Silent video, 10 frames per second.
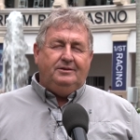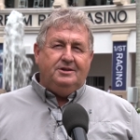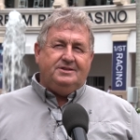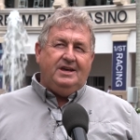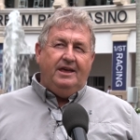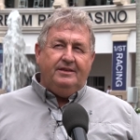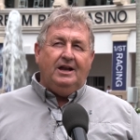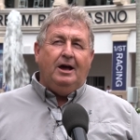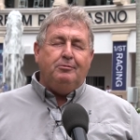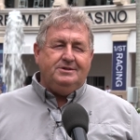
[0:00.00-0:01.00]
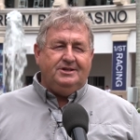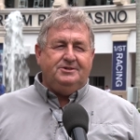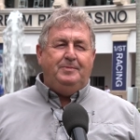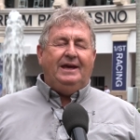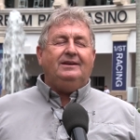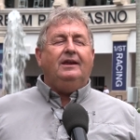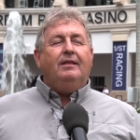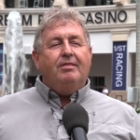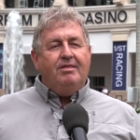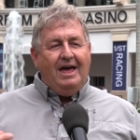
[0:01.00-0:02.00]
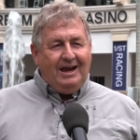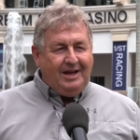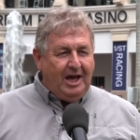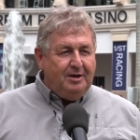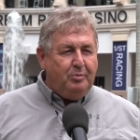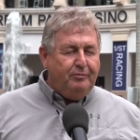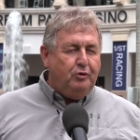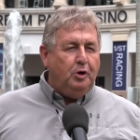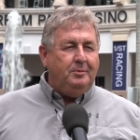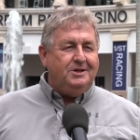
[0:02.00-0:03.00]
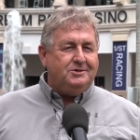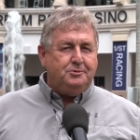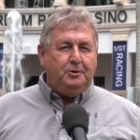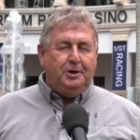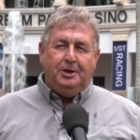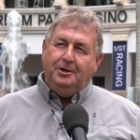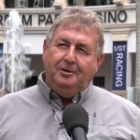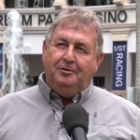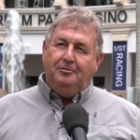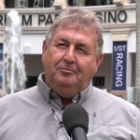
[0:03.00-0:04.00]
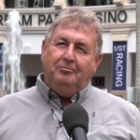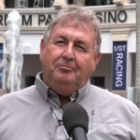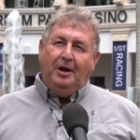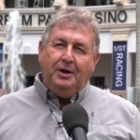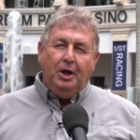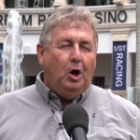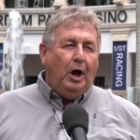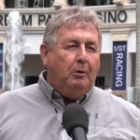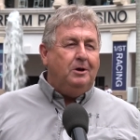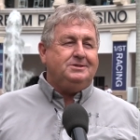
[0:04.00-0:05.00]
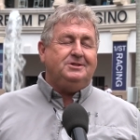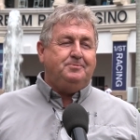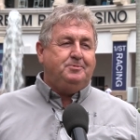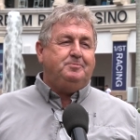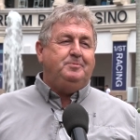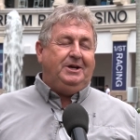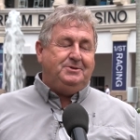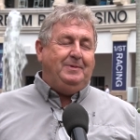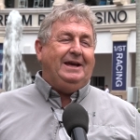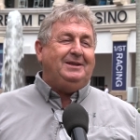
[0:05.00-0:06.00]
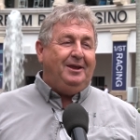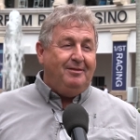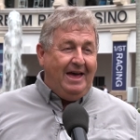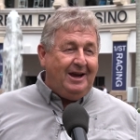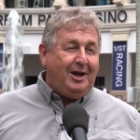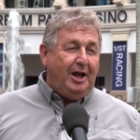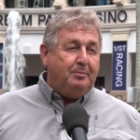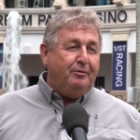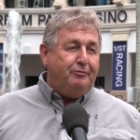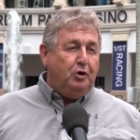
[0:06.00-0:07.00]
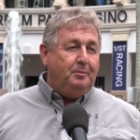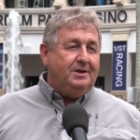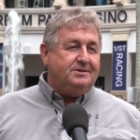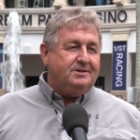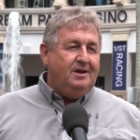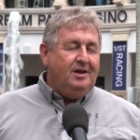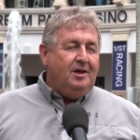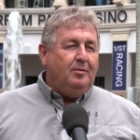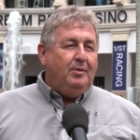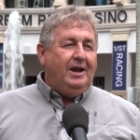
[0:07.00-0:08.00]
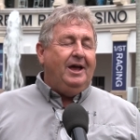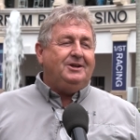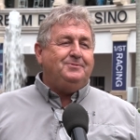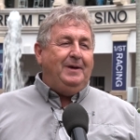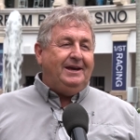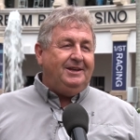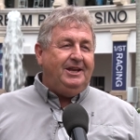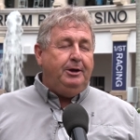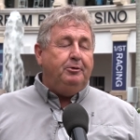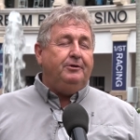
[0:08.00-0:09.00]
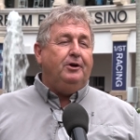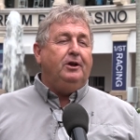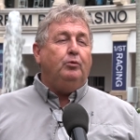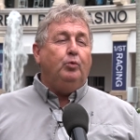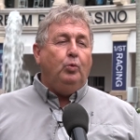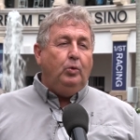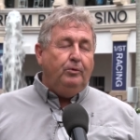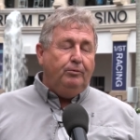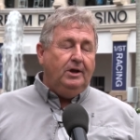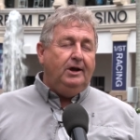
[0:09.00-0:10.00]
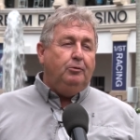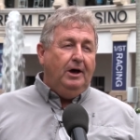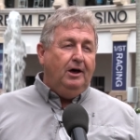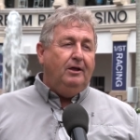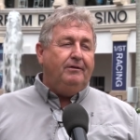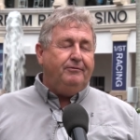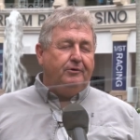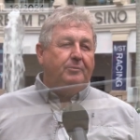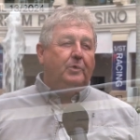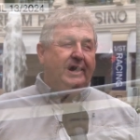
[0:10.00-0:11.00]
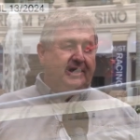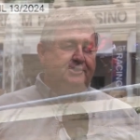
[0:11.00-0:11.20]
to say that I was expecting that kind of performance would, no, I wasn't expecting that kind of performance, but I expected he would run really well from the way he